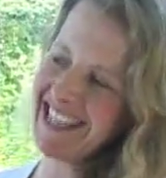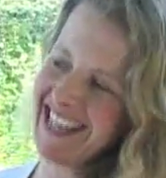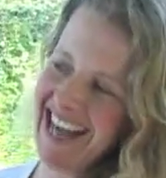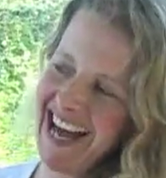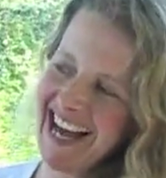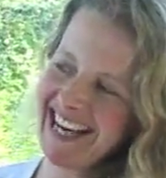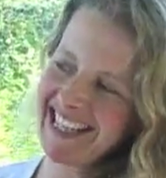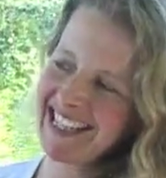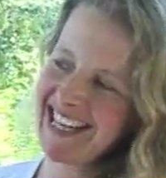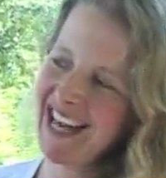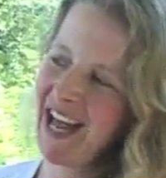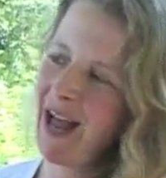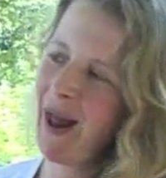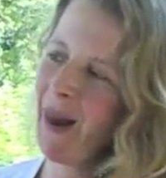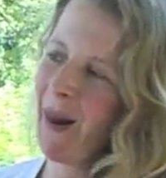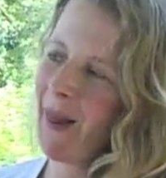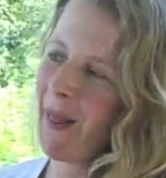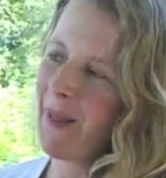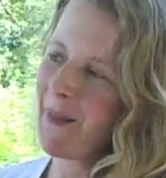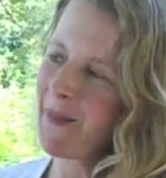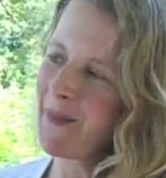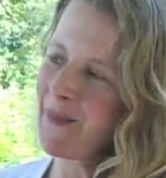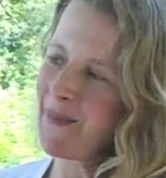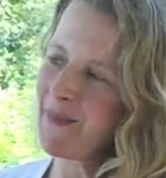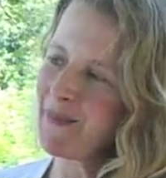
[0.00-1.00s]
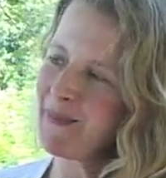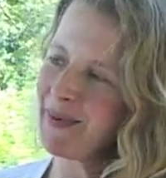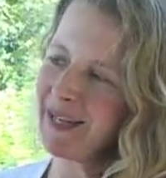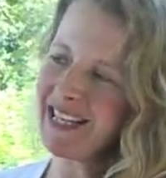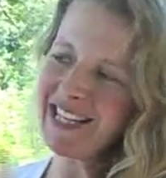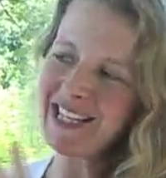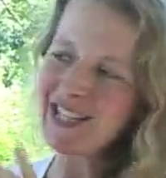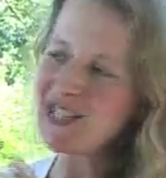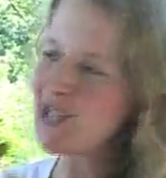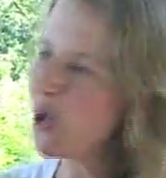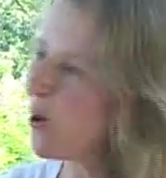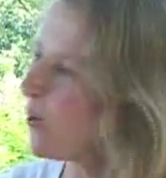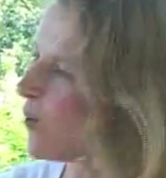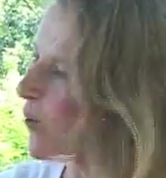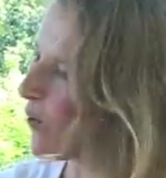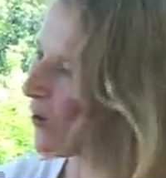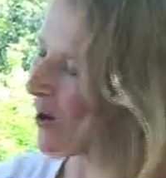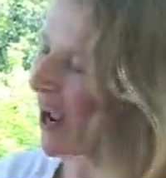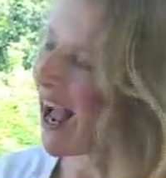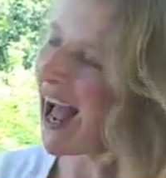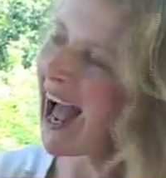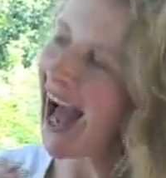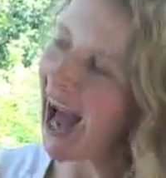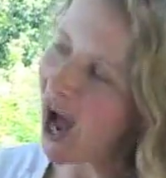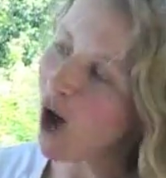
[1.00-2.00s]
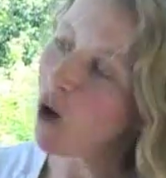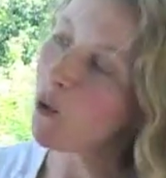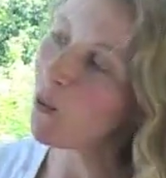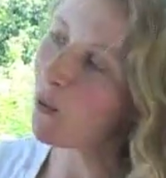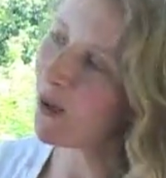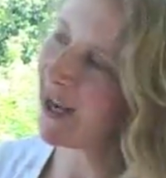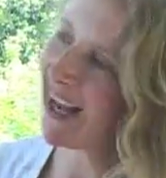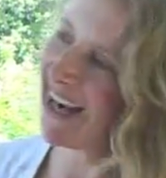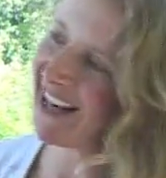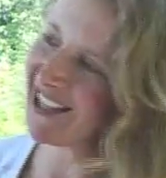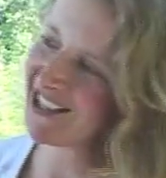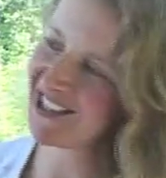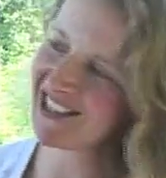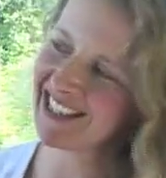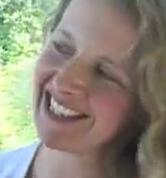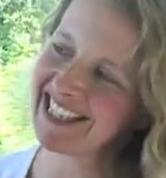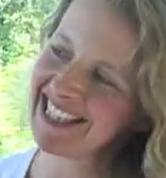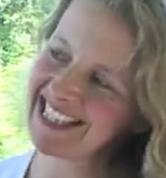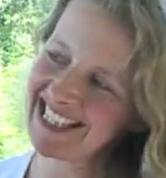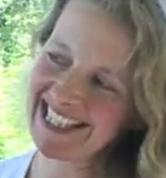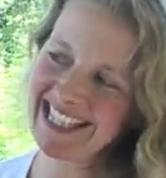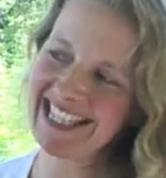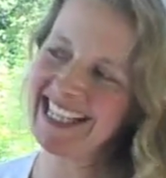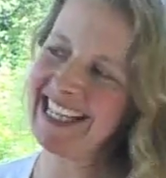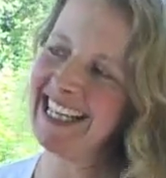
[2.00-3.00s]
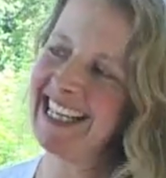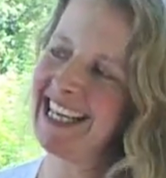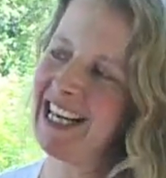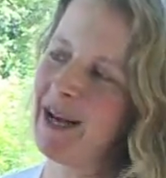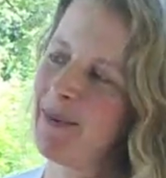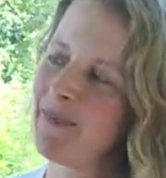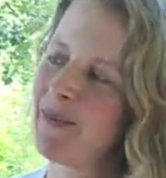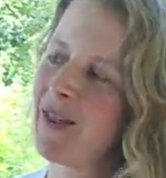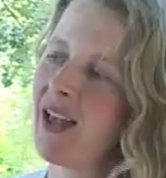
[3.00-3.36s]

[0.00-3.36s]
that, but it's no longer how we actually see.